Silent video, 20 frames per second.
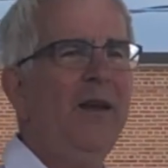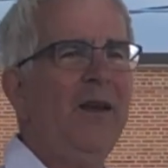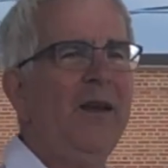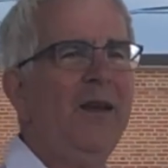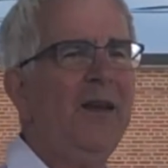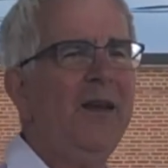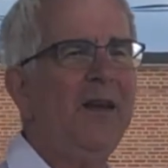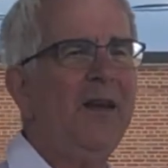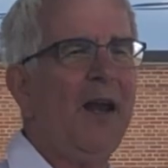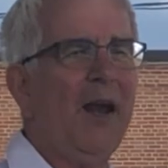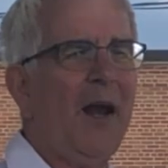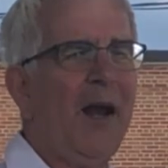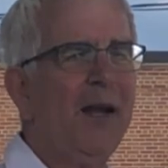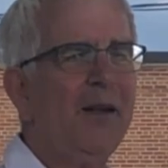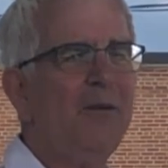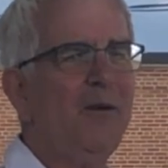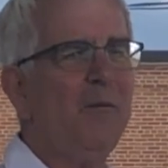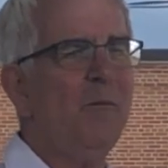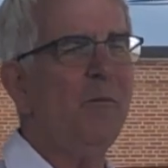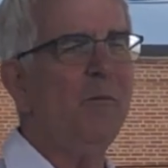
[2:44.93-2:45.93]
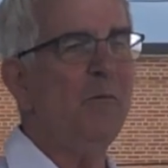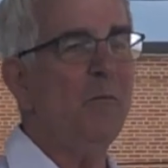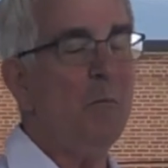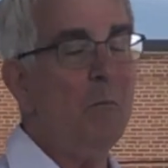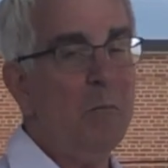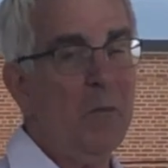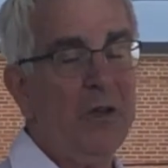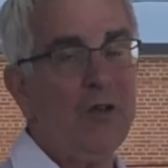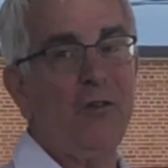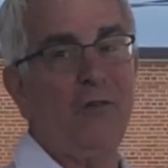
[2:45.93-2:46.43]
He had the
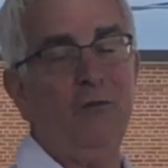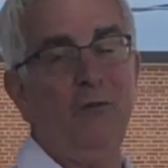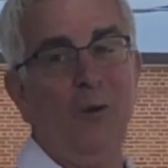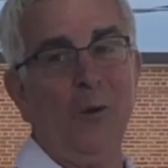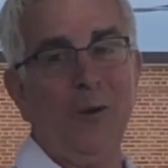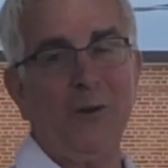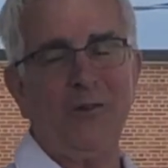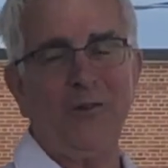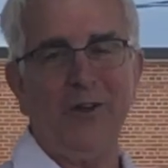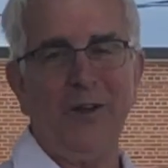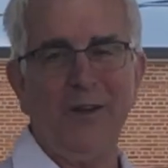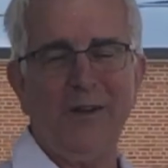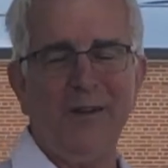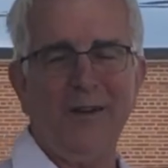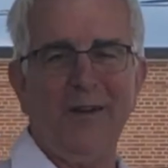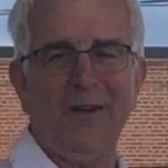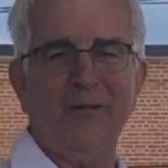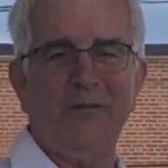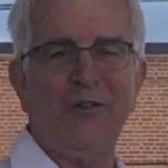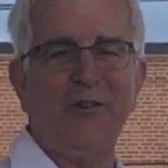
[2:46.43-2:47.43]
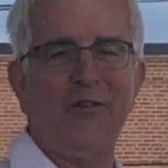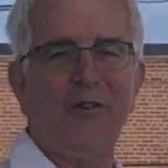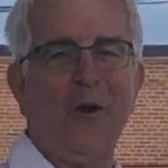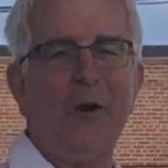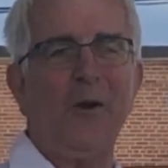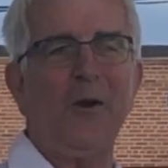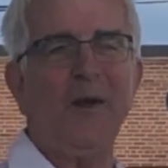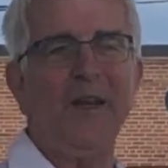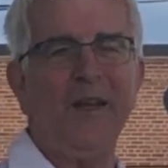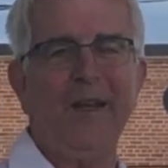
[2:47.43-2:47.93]
misfortune of
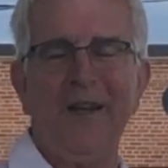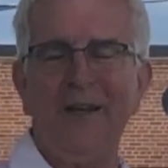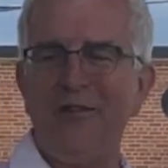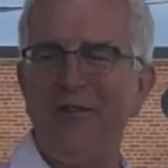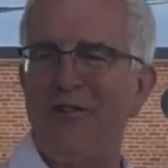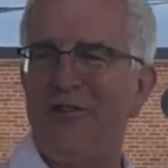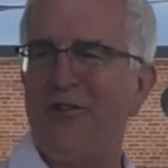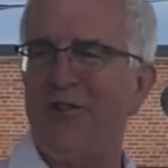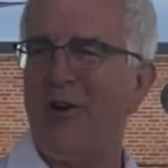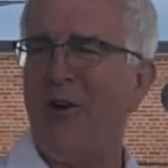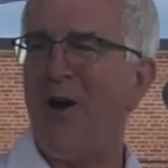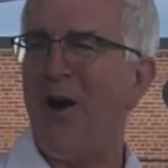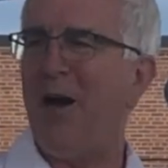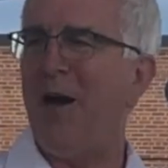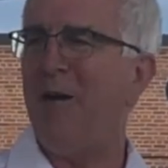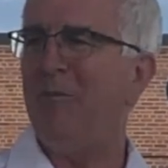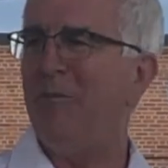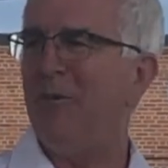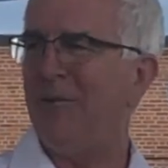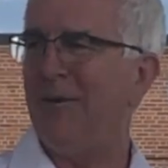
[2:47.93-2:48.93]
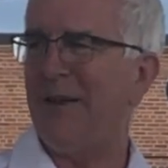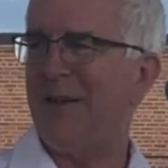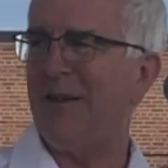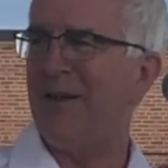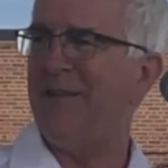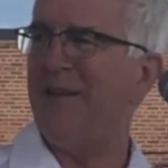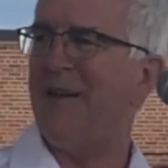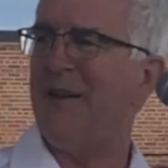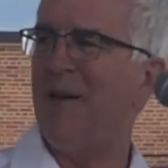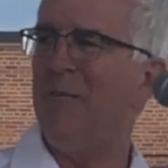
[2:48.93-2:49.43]
starting his job, like
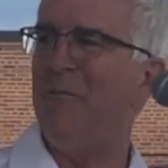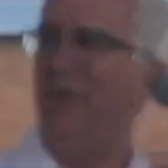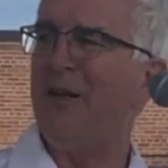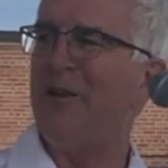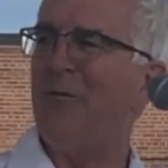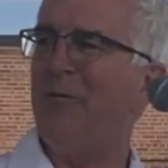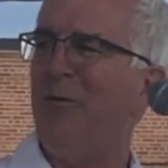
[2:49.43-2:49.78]
I think a month